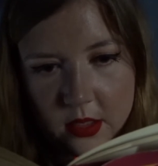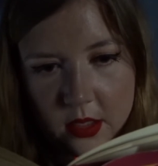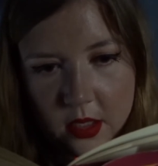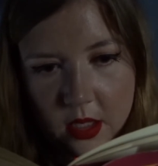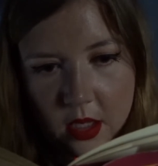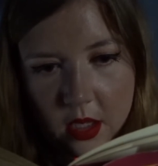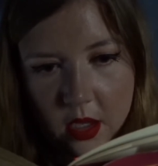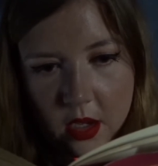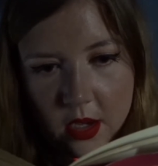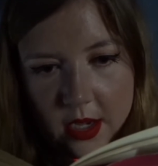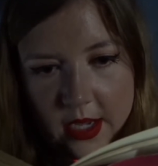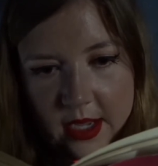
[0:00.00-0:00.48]

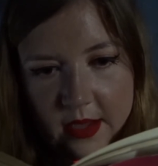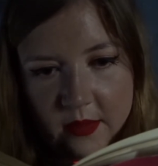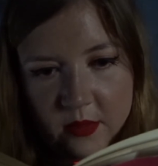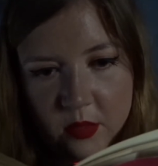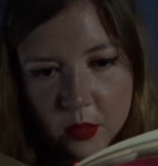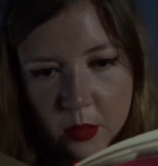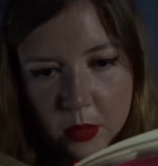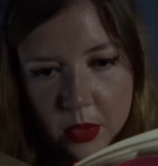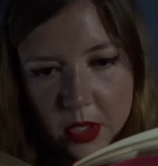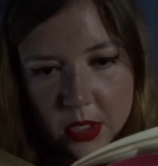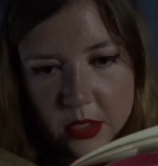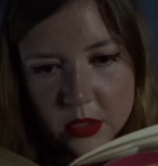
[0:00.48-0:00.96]
I haven't
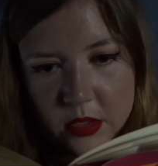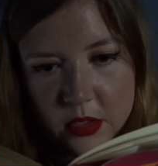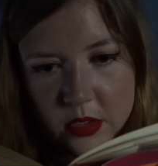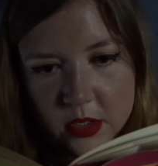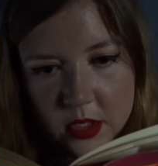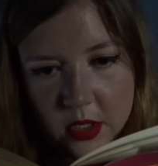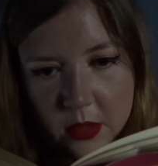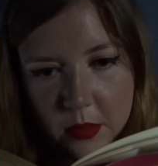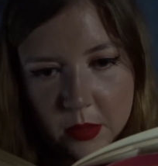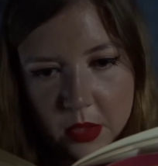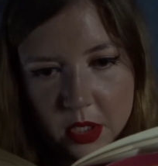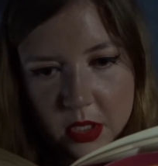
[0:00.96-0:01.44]
blushed so
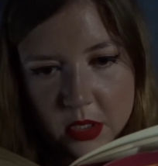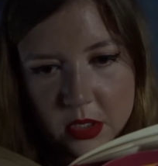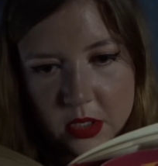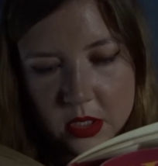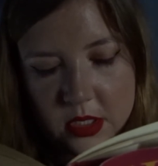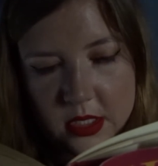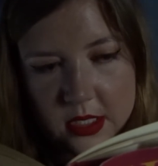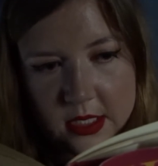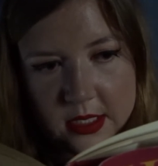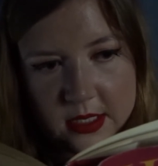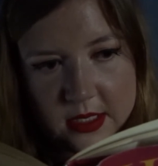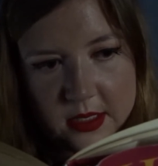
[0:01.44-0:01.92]
much
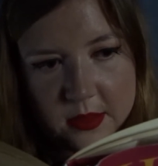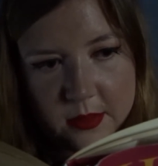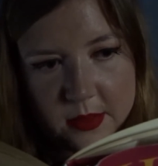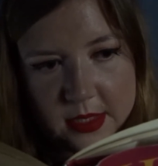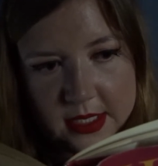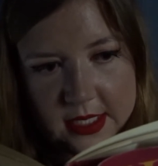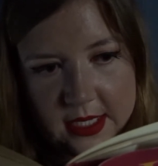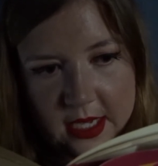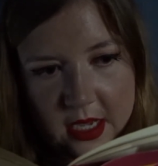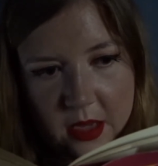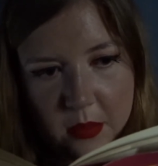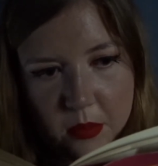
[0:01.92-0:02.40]
since
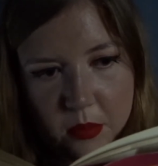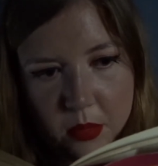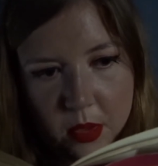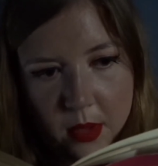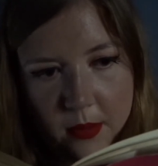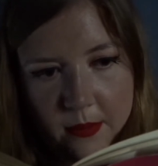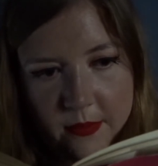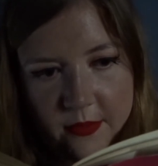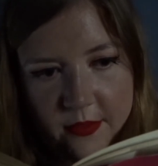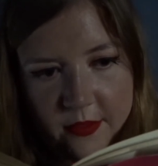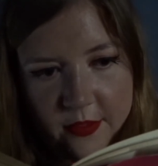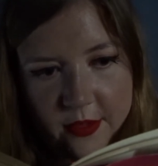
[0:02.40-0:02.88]
Madame
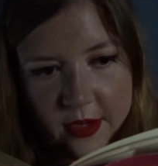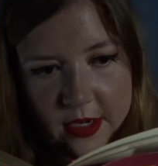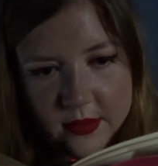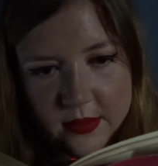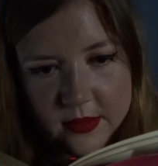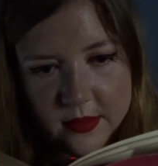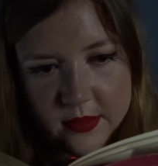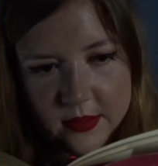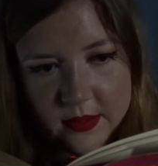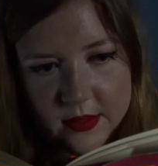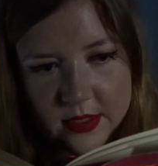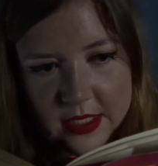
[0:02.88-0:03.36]
Pomfrey
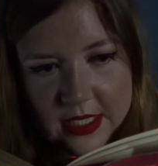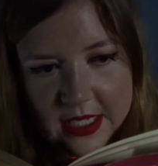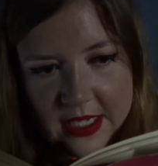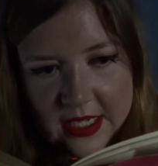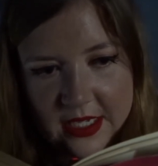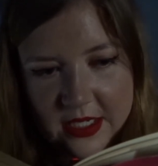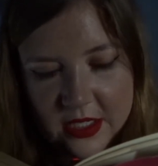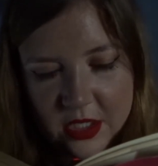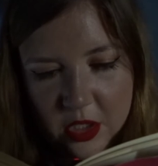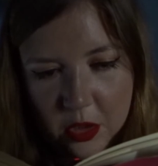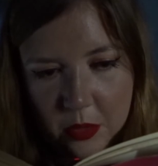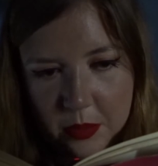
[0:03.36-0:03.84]

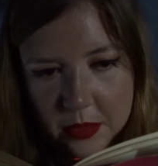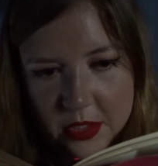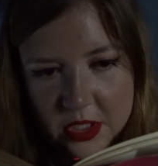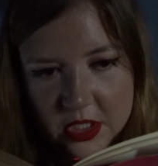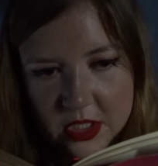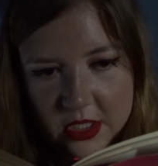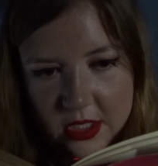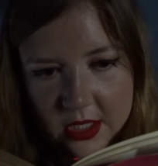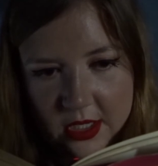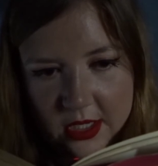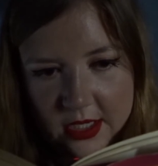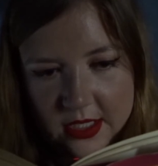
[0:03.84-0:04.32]
told me she
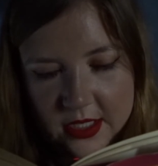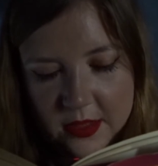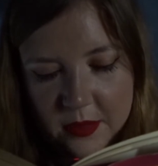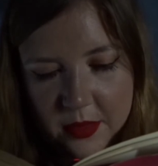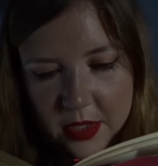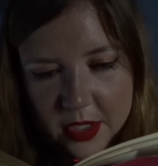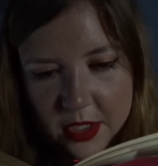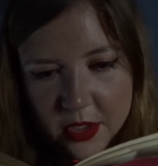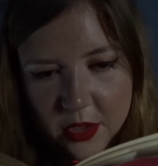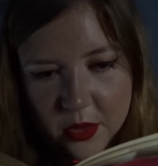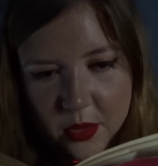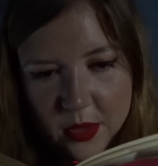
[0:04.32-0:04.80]
liked my
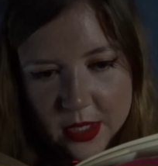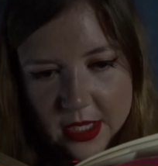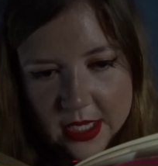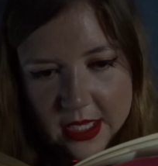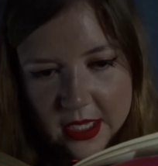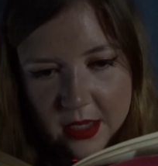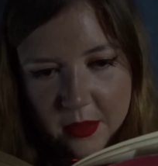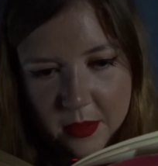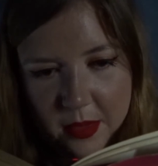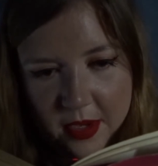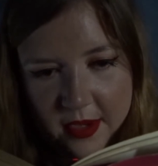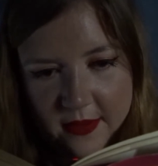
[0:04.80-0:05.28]
new
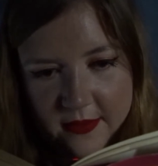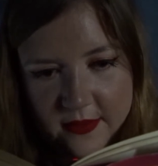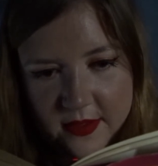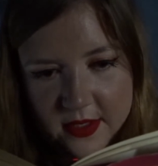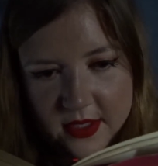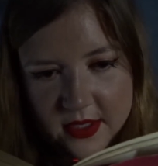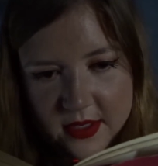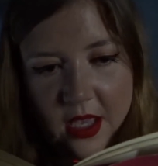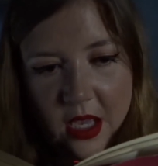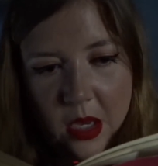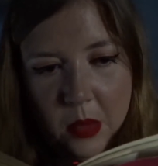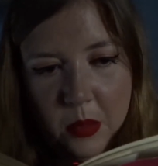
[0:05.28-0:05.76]
earmuffs."
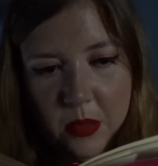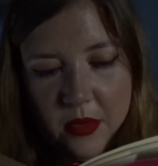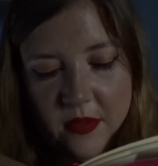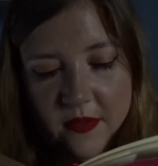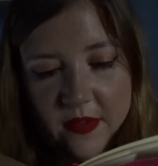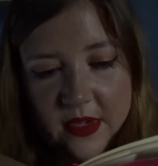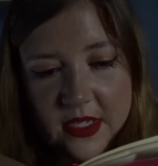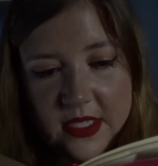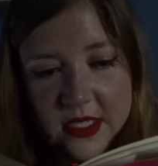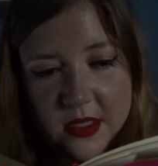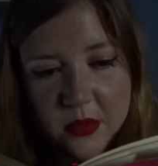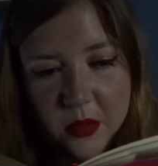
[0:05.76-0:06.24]

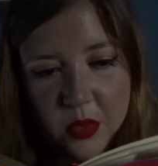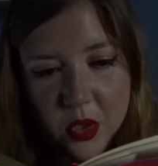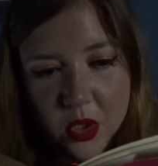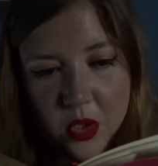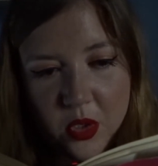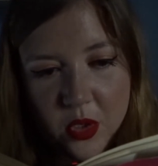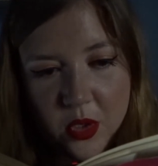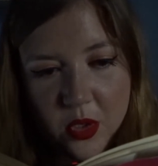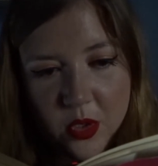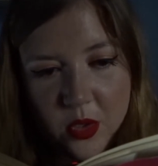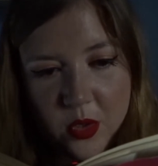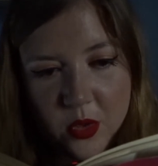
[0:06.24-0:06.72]
Professor
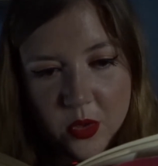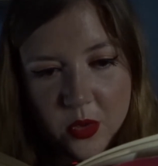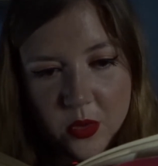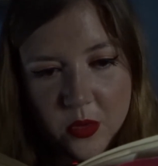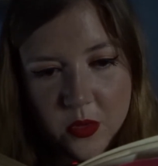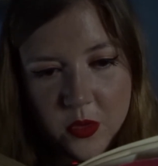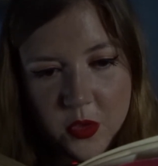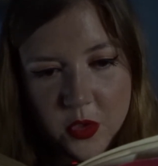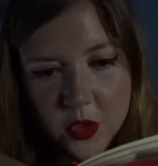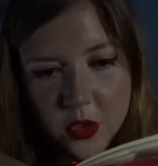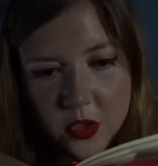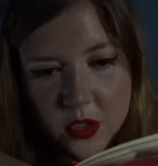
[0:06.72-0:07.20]
McGonagall
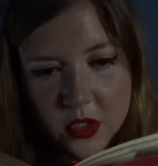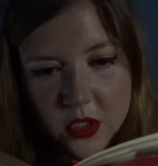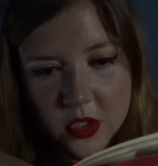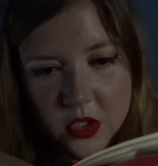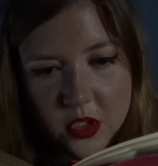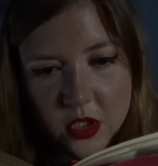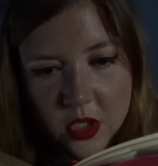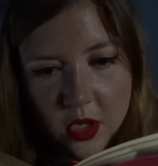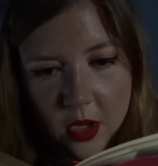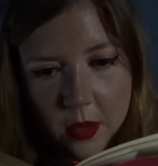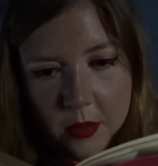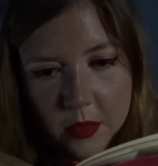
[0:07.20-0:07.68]
shot a
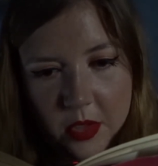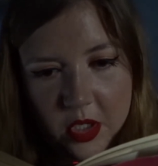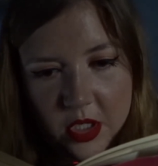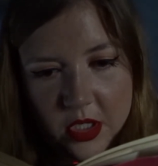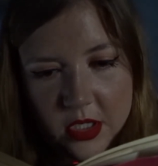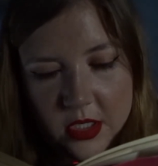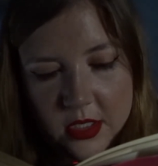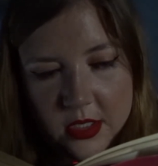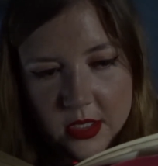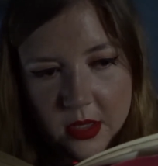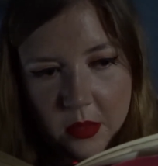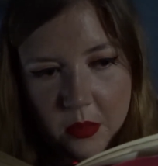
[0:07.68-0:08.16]
sharp look at
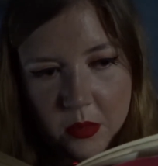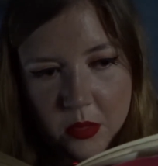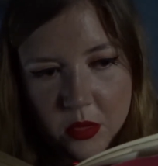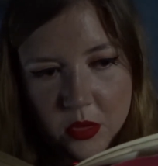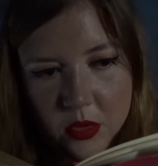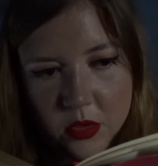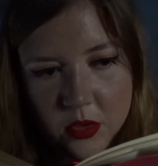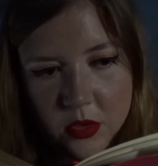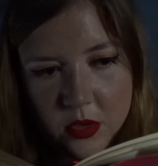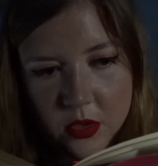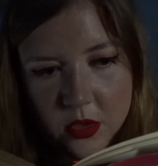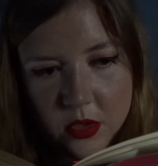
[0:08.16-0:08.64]

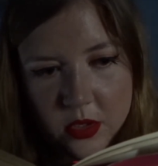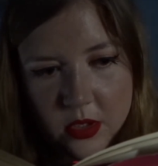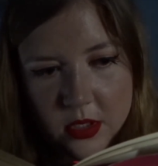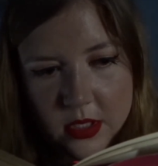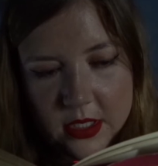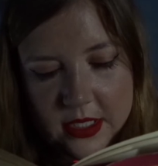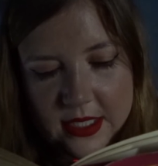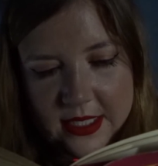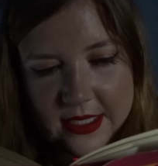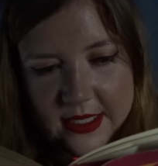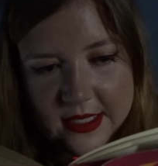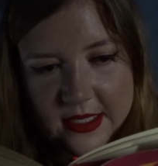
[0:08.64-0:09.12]
Dumbledore
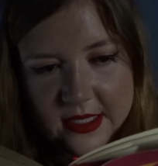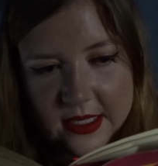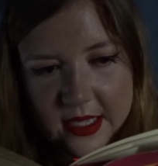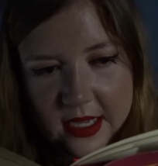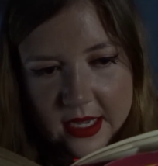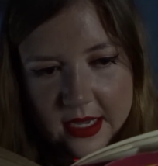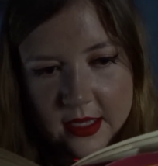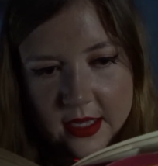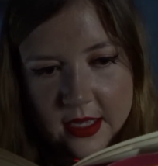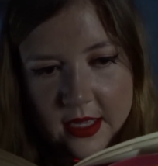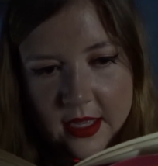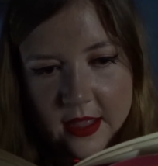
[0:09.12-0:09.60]
and said,
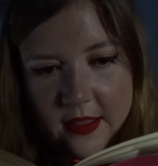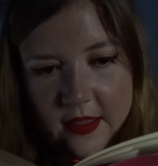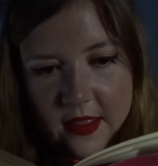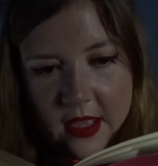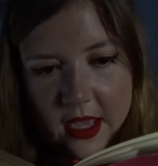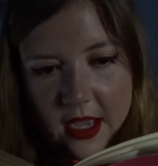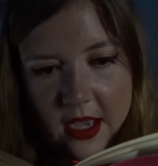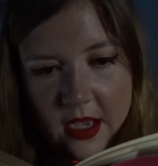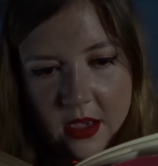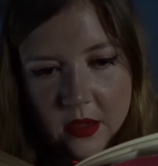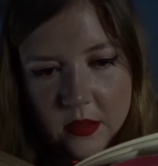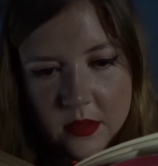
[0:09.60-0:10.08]
"The
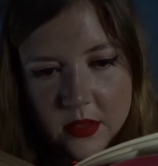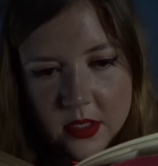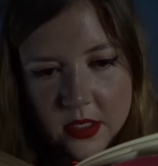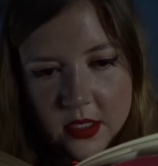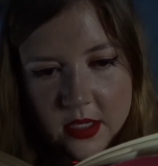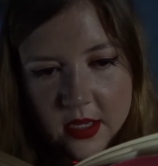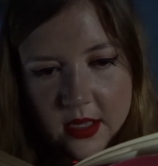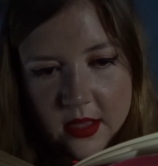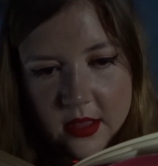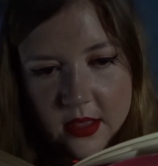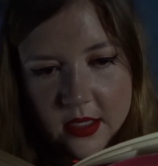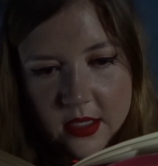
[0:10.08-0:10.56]
owls are
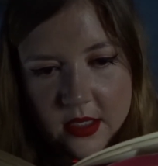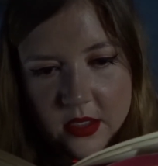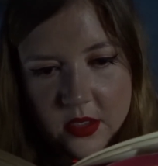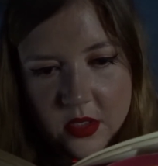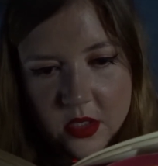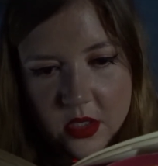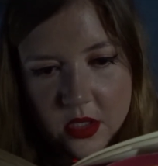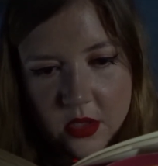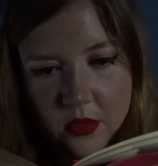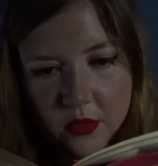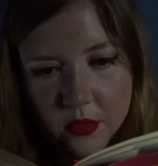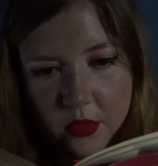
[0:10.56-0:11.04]
nothing to the
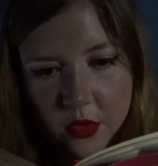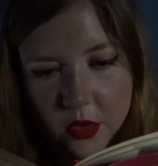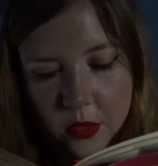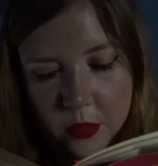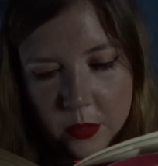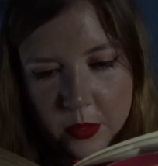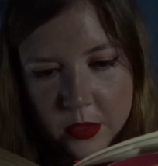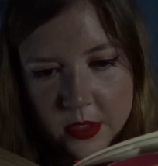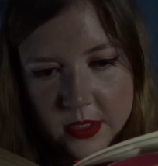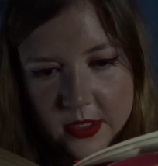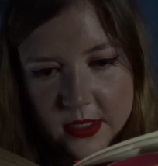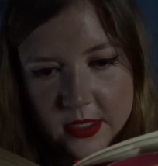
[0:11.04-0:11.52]

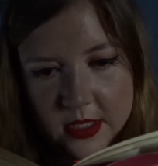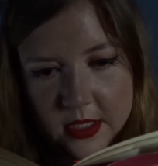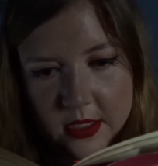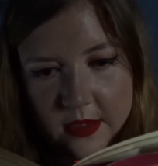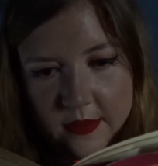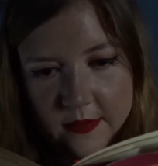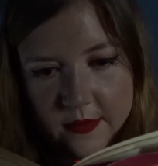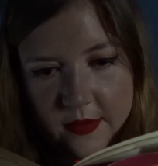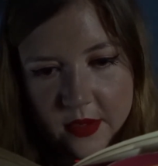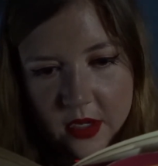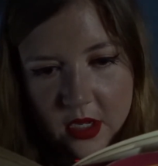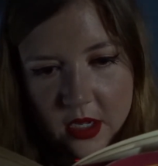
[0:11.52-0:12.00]
rumours that are
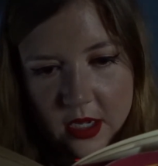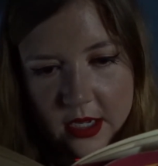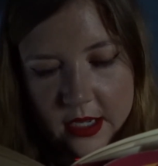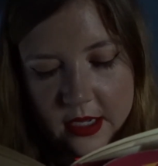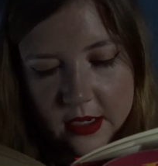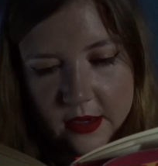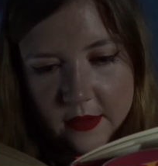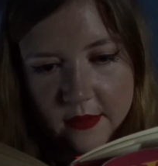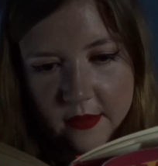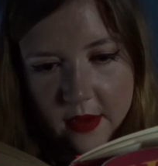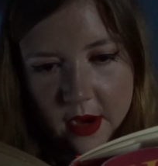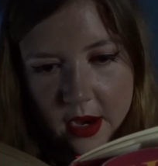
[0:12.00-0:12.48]
flying
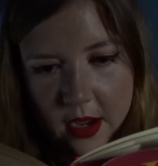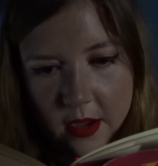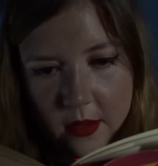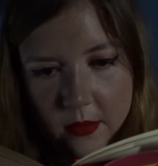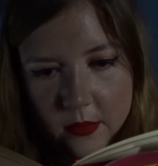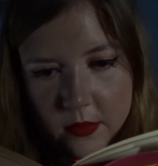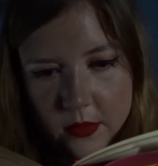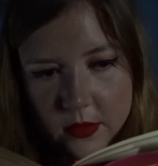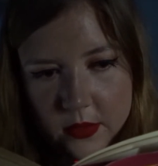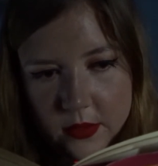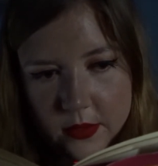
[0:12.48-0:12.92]
around.